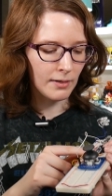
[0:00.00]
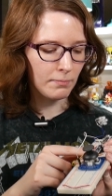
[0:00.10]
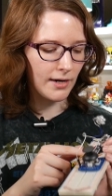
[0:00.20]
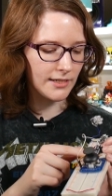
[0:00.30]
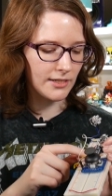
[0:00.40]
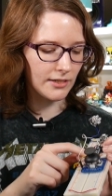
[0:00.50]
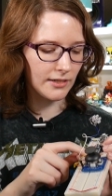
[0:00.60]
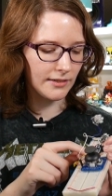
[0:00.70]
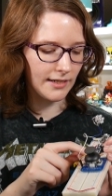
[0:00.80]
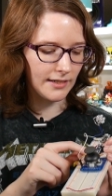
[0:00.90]

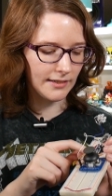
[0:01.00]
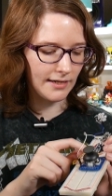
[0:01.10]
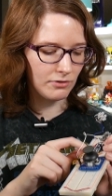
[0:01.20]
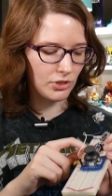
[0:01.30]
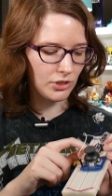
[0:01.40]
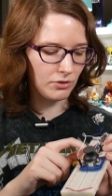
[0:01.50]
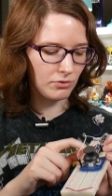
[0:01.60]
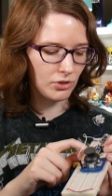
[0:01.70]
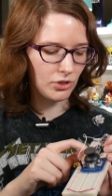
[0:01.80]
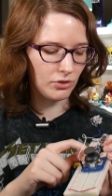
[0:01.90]
processor that allows
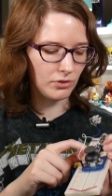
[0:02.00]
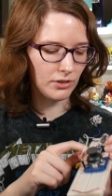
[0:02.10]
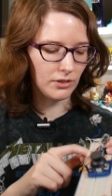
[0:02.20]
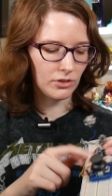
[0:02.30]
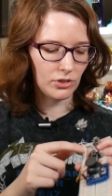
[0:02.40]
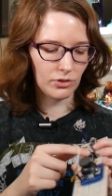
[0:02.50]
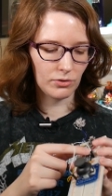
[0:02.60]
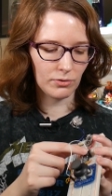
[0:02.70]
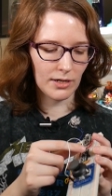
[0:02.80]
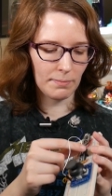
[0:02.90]
you to
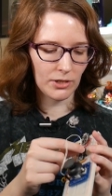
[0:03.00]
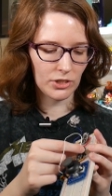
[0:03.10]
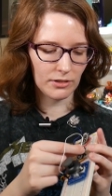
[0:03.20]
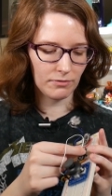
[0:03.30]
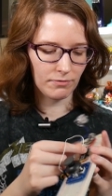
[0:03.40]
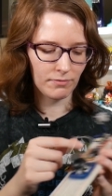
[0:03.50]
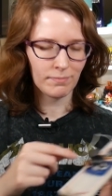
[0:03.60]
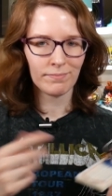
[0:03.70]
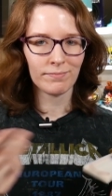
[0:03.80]
do a bunch of